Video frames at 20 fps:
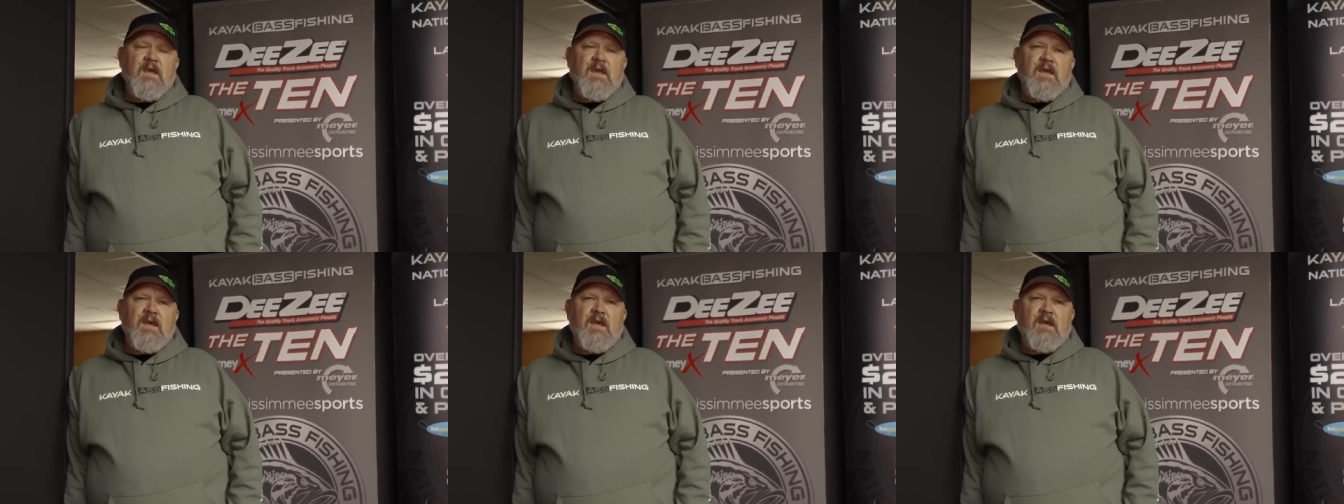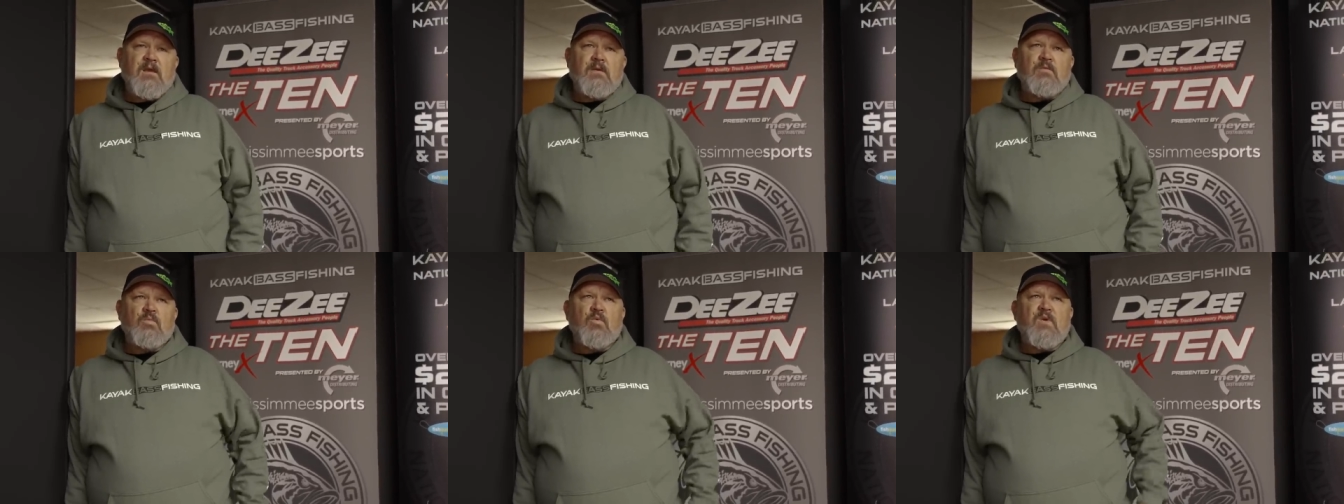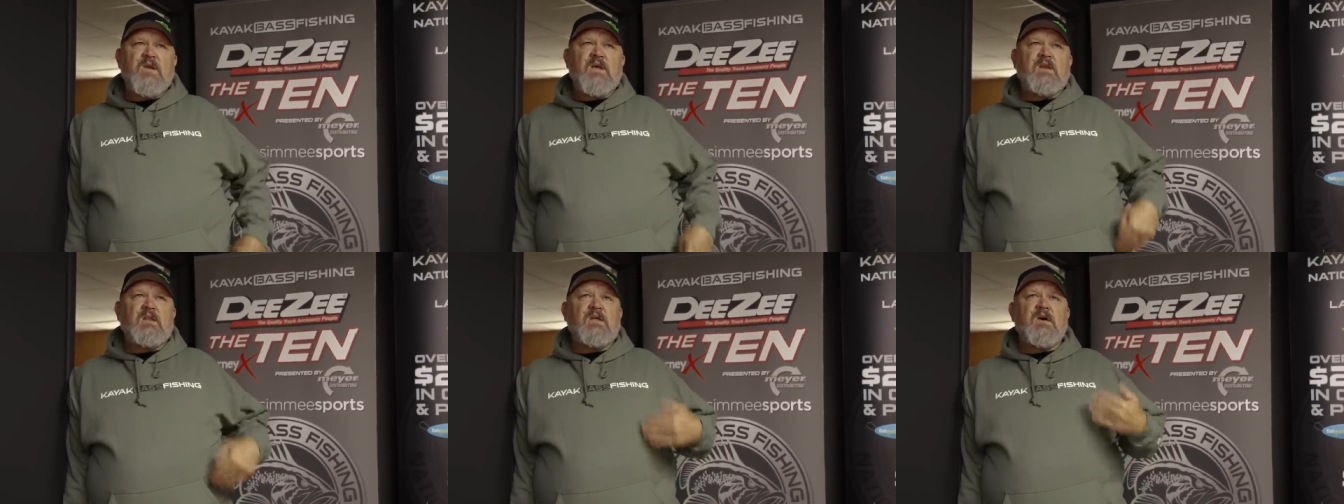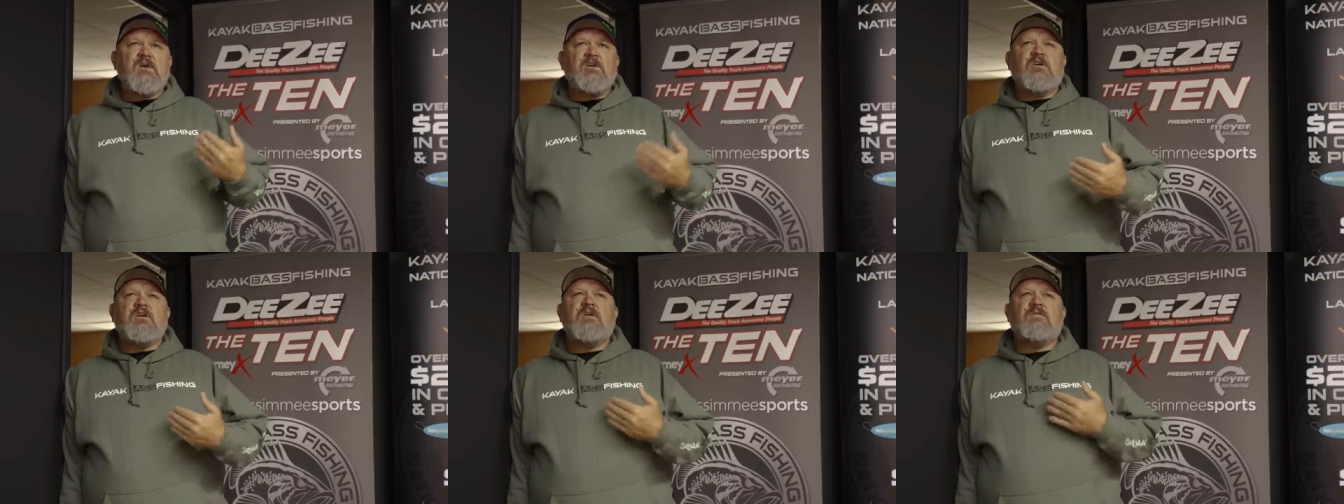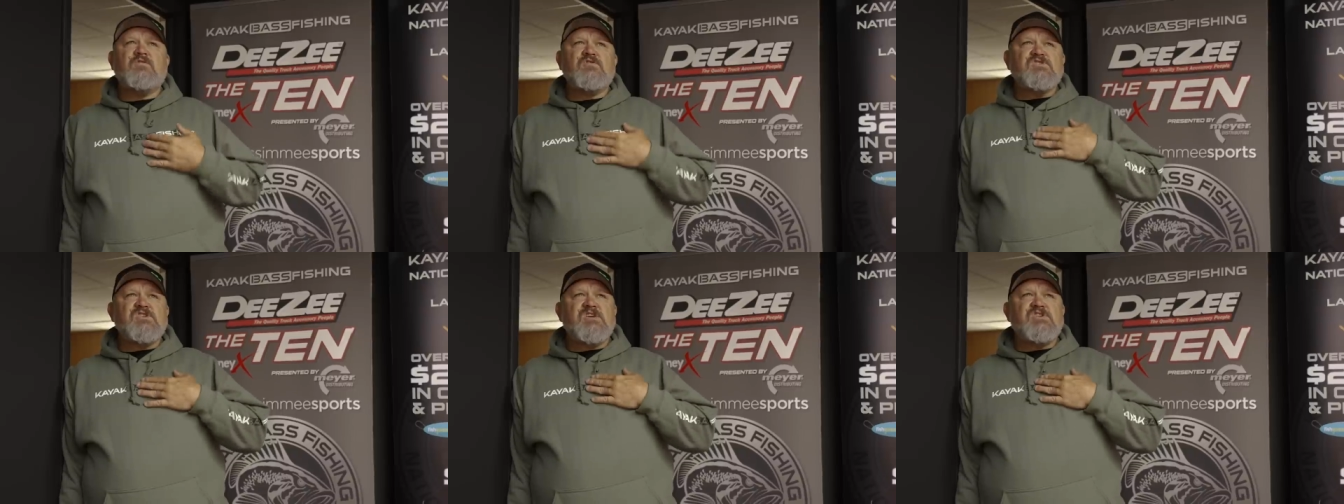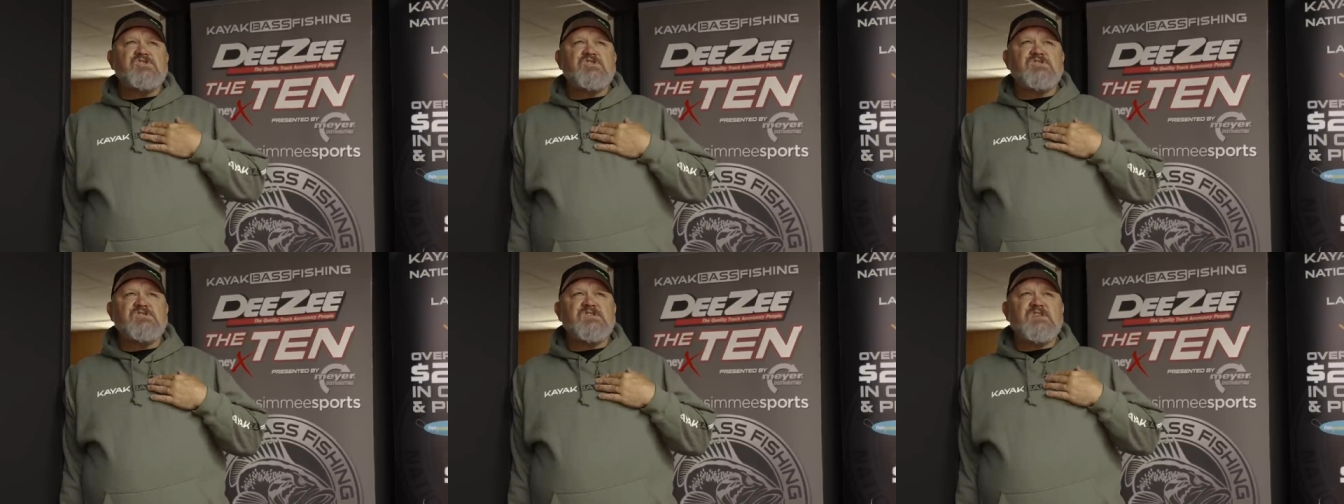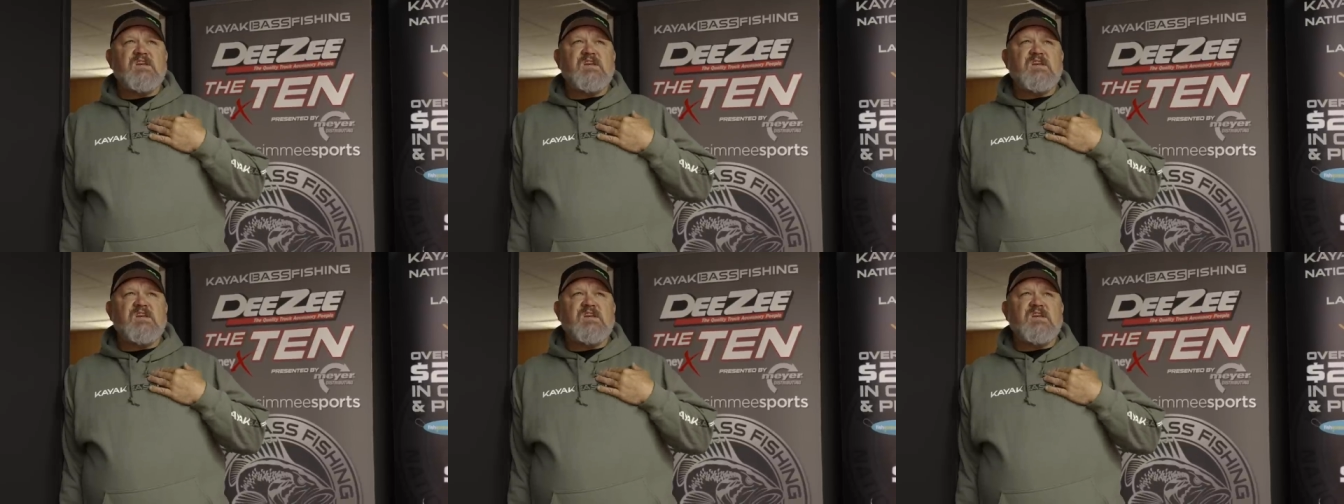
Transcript: And we had a lot of conversations,